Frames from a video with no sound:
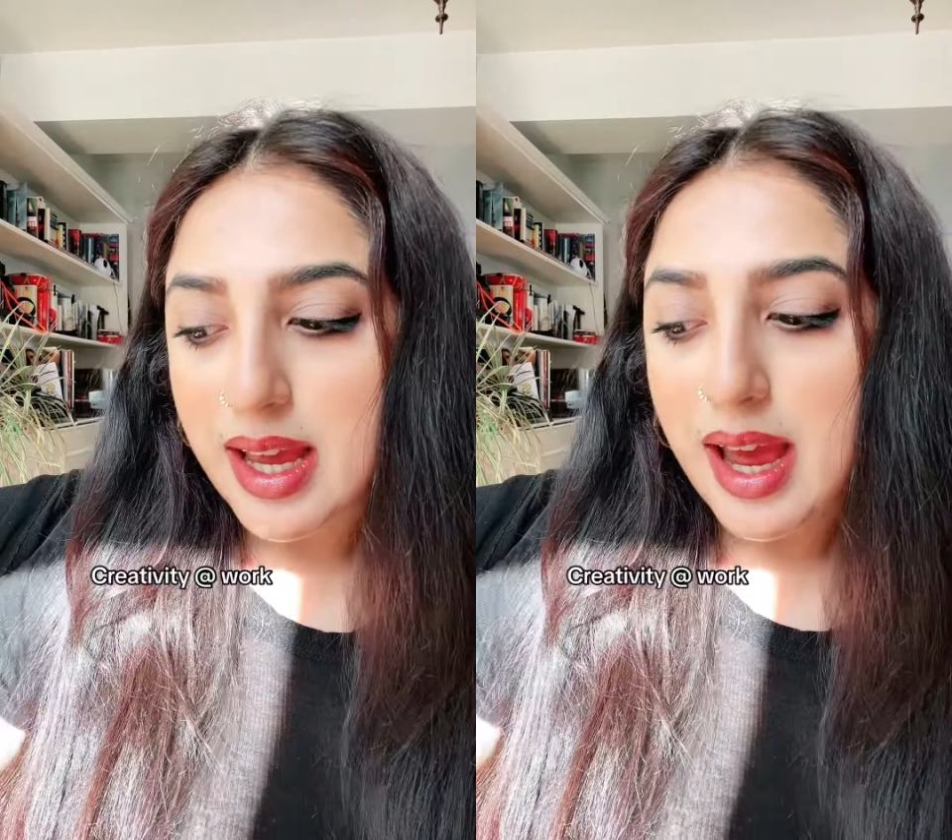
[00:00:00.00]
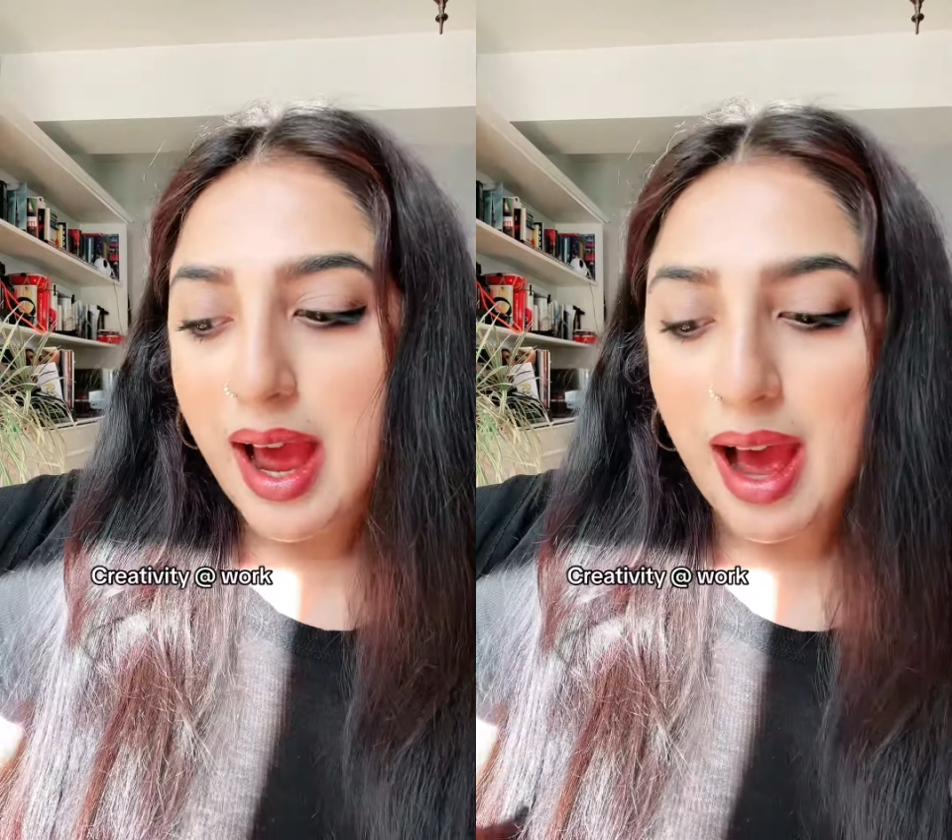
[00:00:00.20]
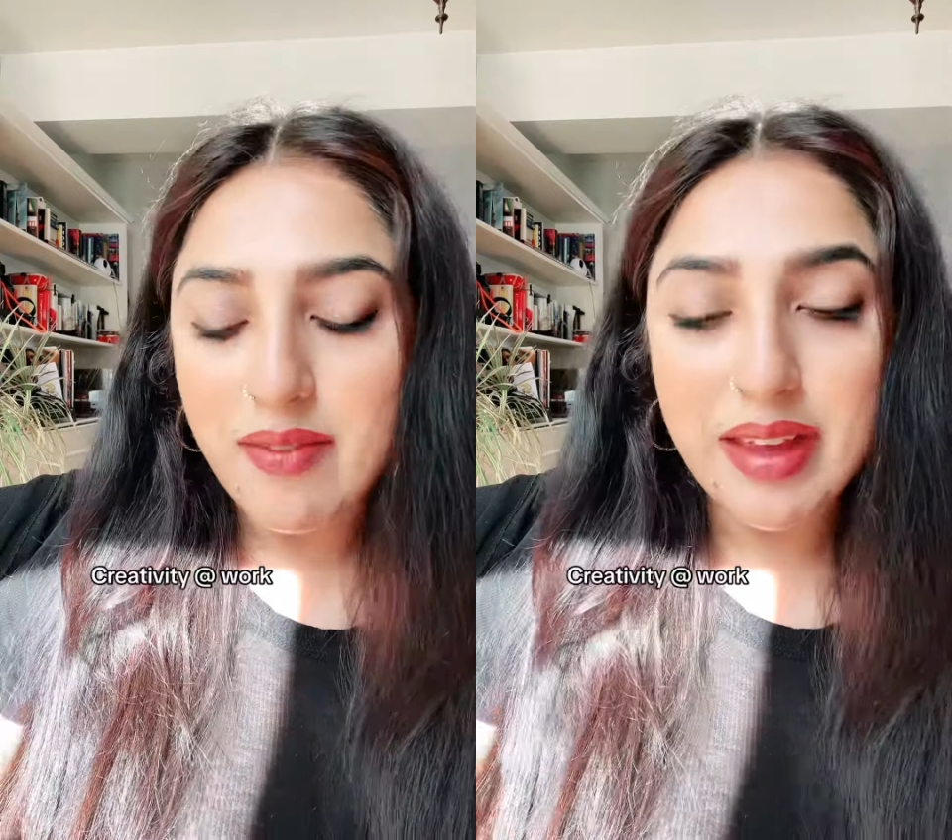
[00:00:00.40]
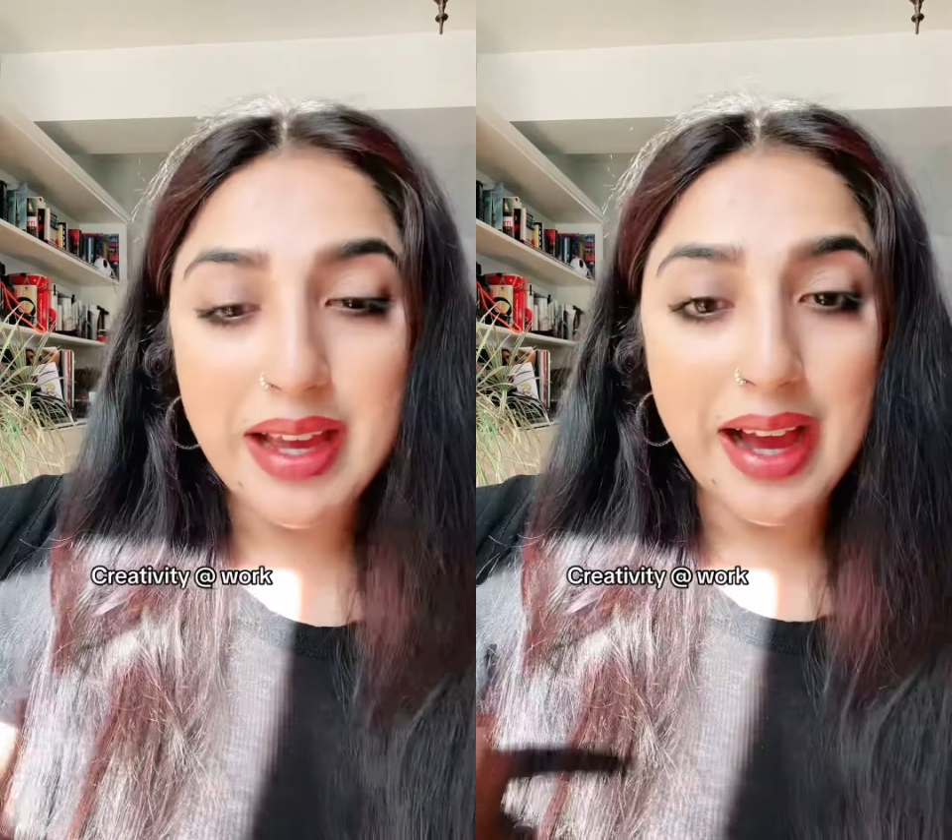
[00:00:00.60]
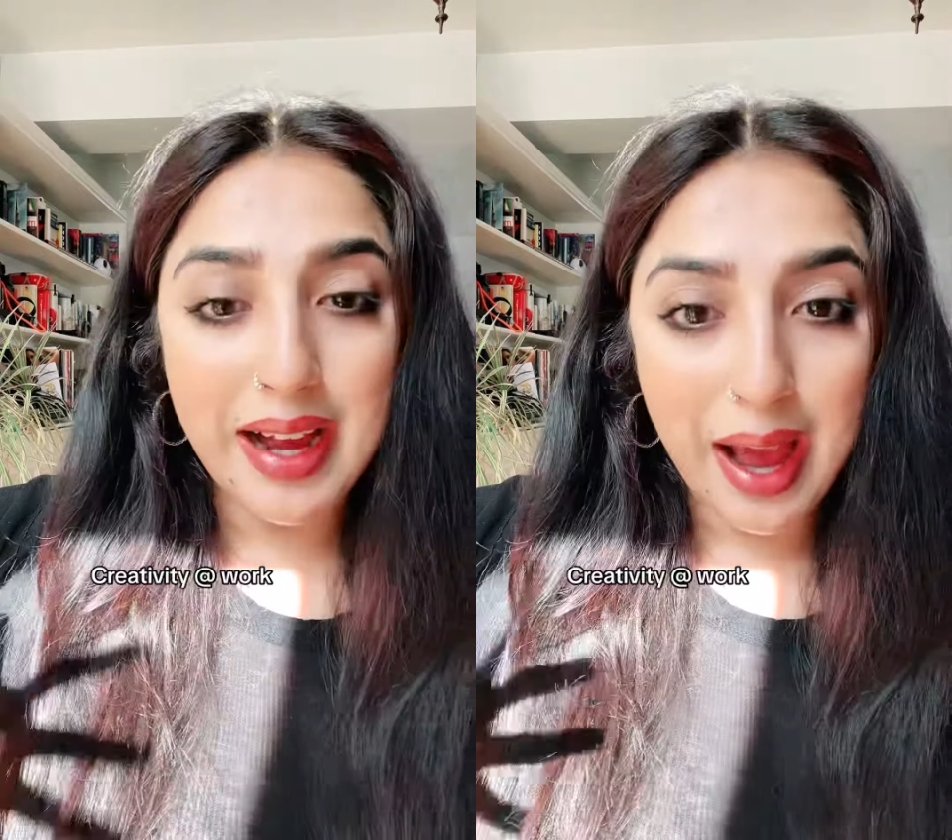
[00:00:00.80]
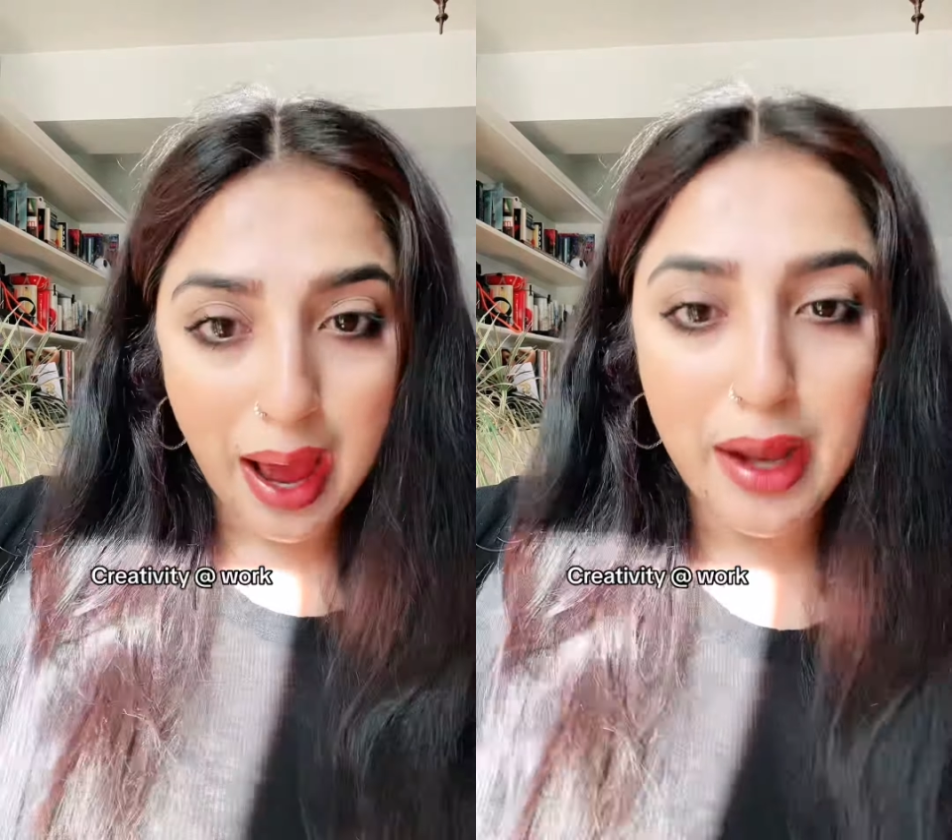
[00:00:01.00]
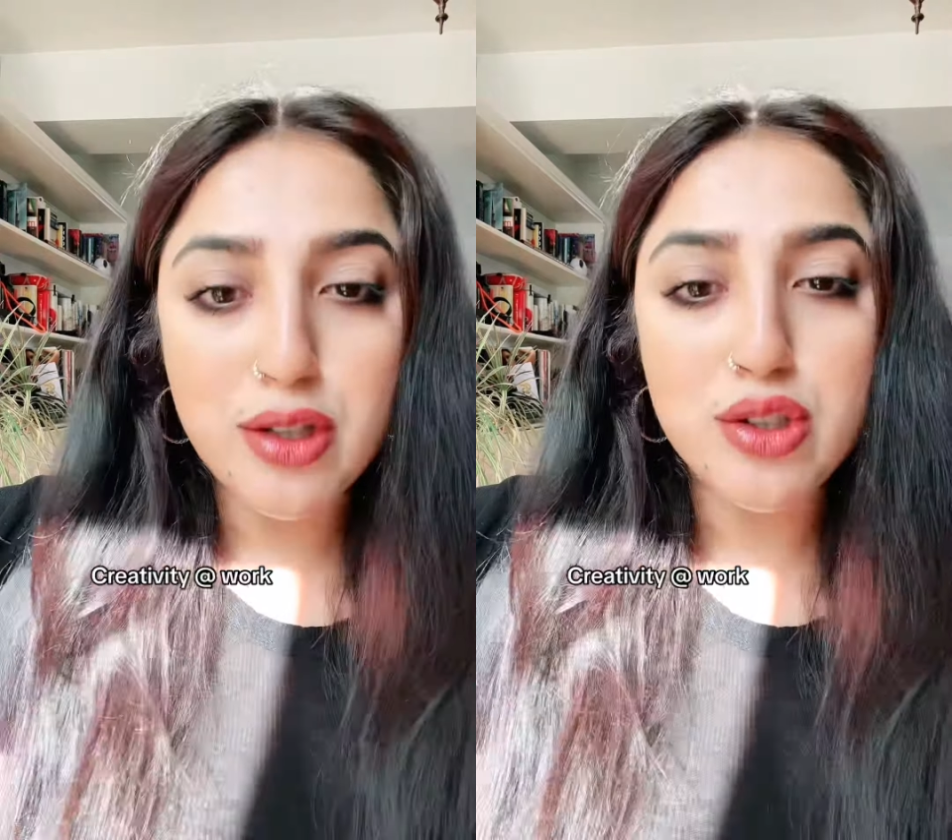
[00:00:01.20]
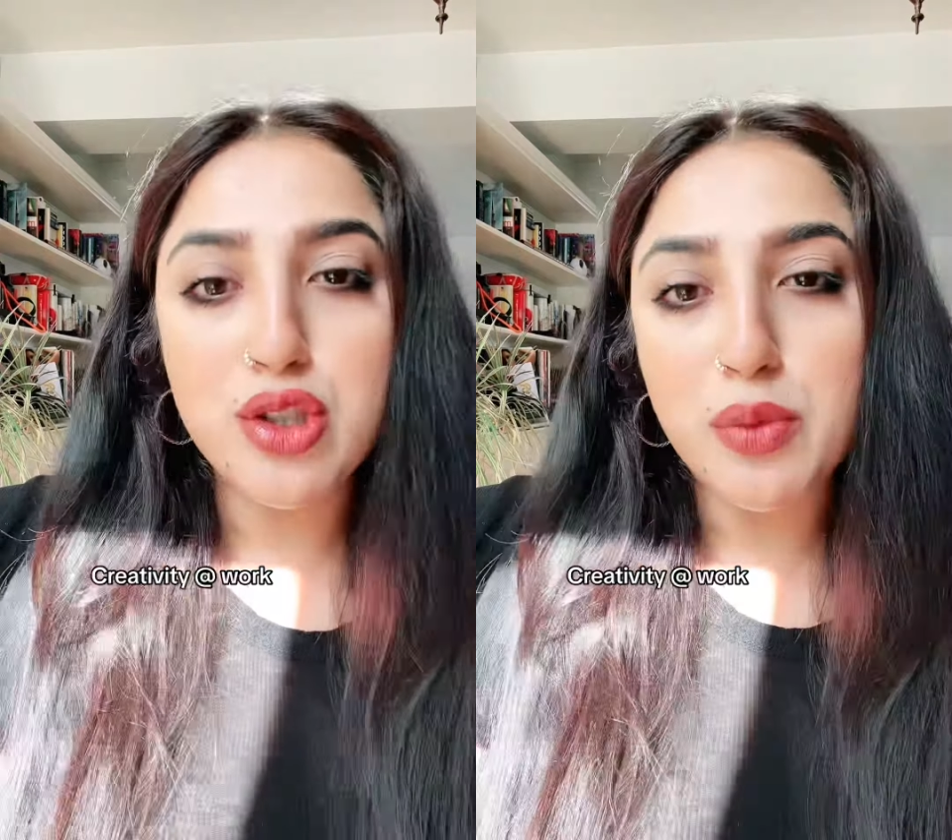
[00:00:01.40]
having a can
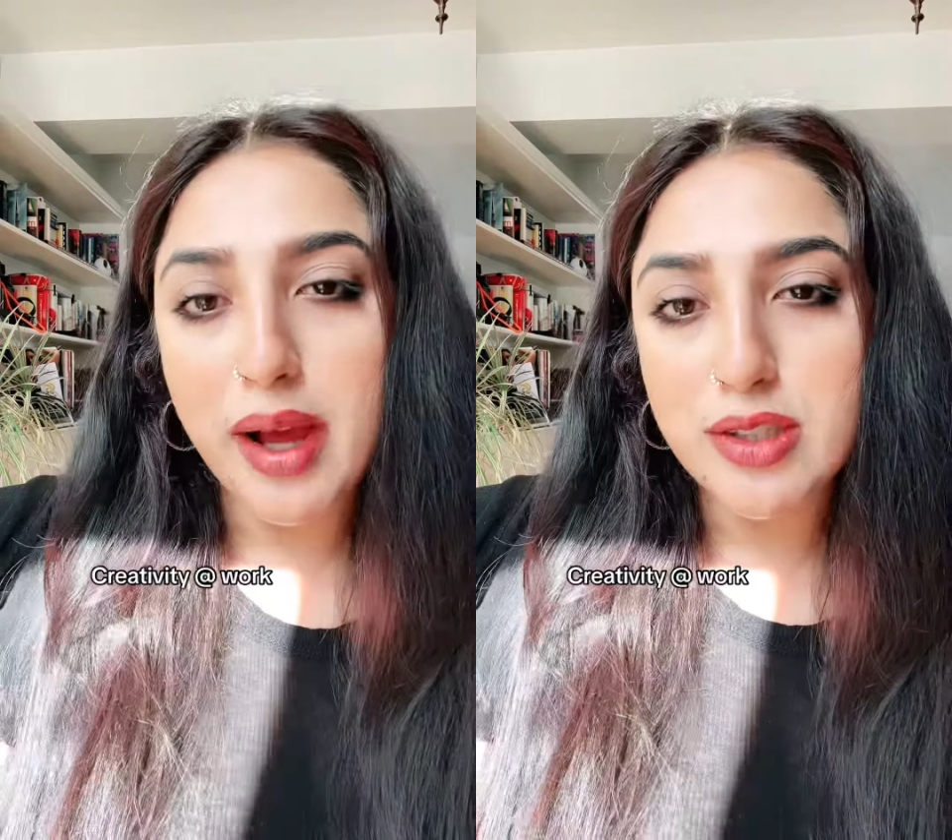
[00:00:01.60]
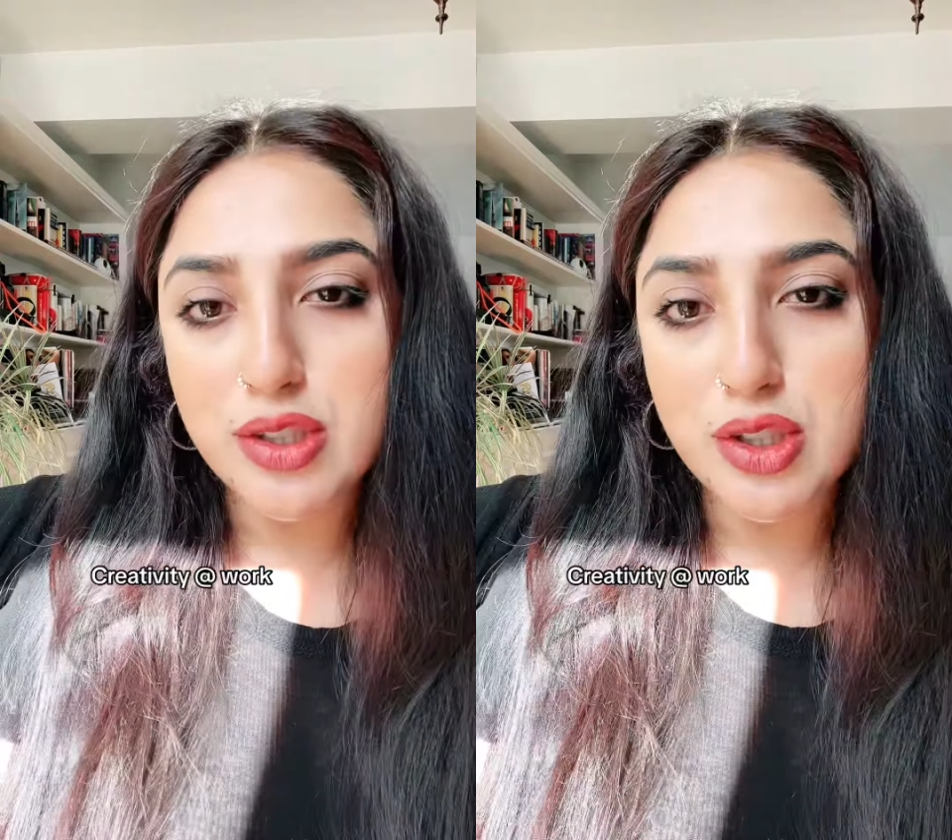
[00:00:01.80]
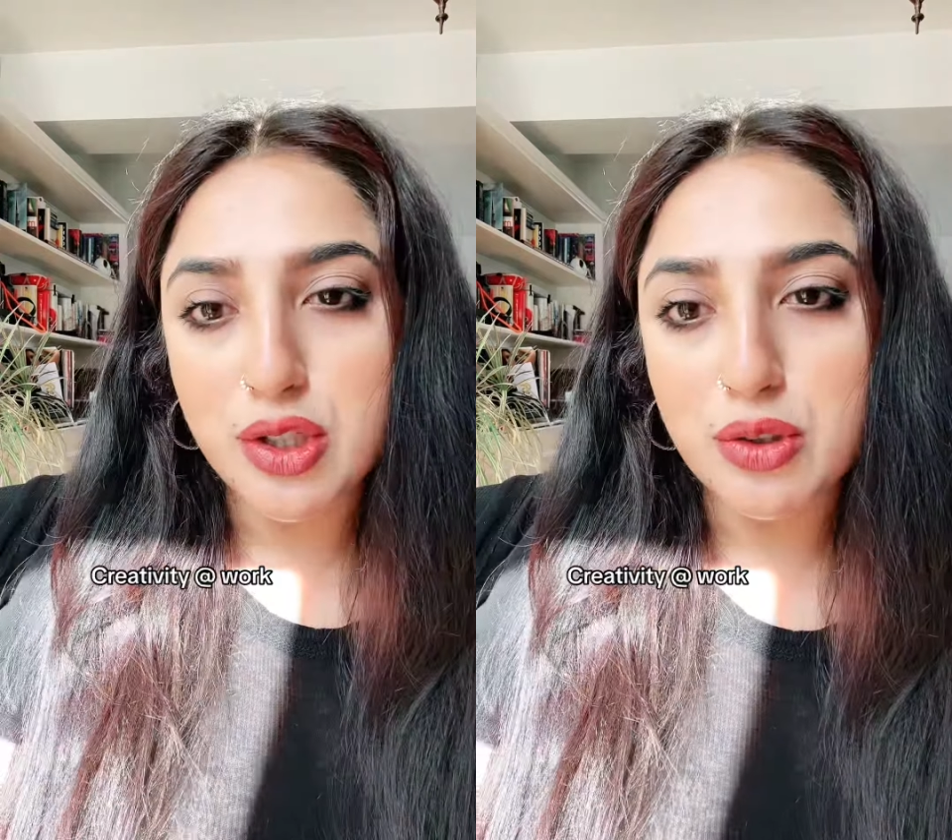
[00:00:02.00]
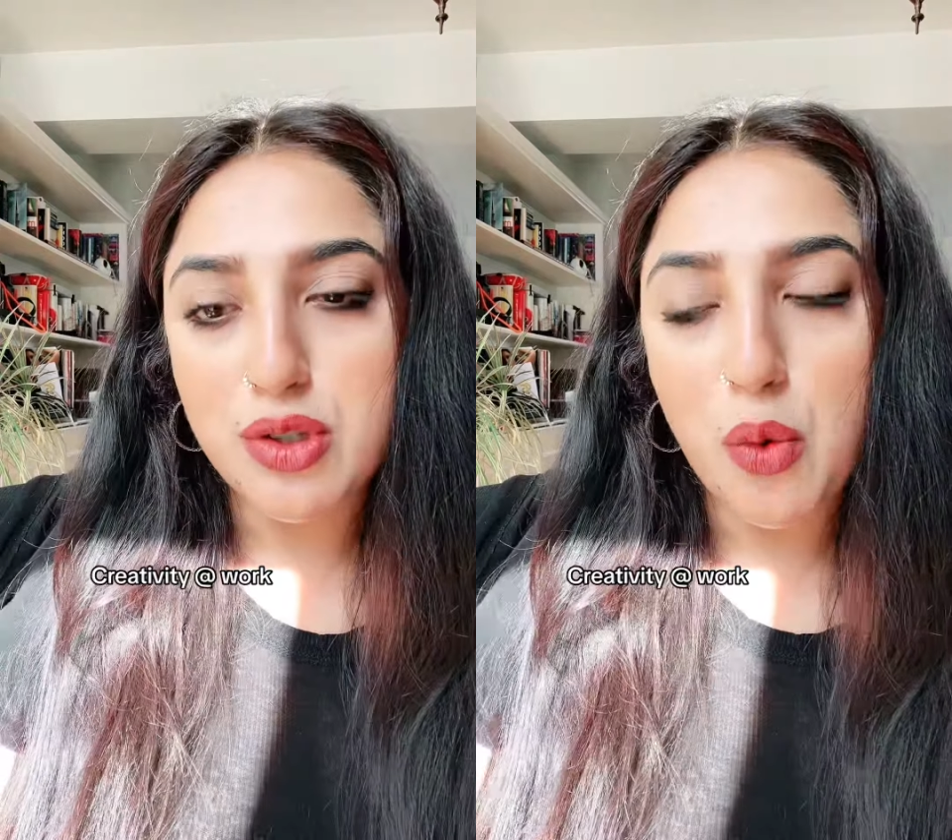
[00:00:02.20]
do attitude